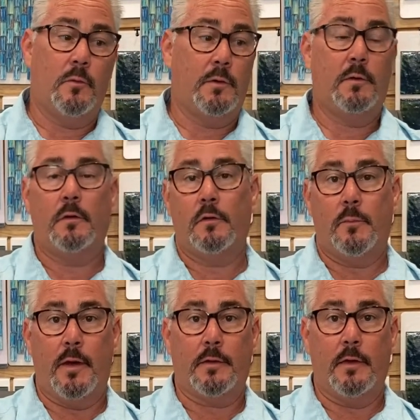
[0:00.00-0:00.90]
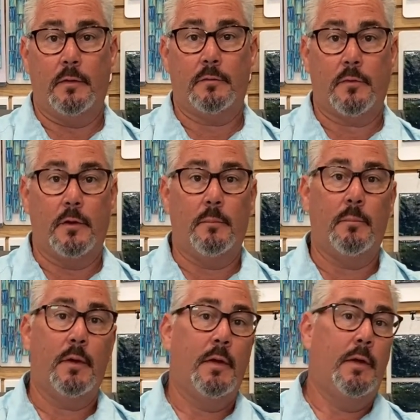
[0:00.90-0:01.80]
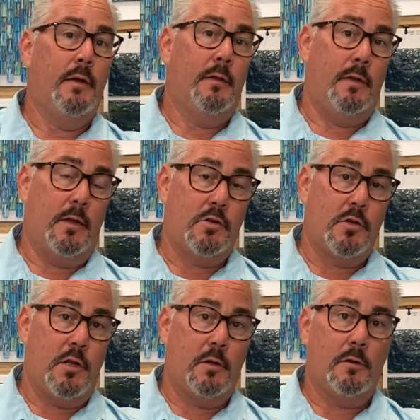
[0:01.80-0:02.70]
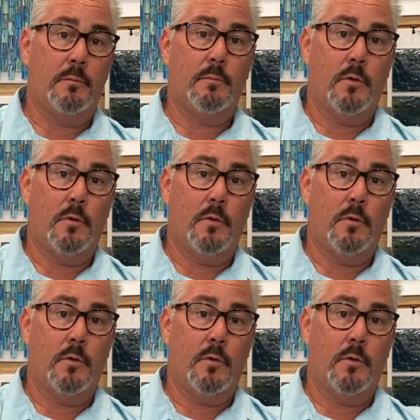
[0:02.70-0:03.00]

what they're expecting from the engineer,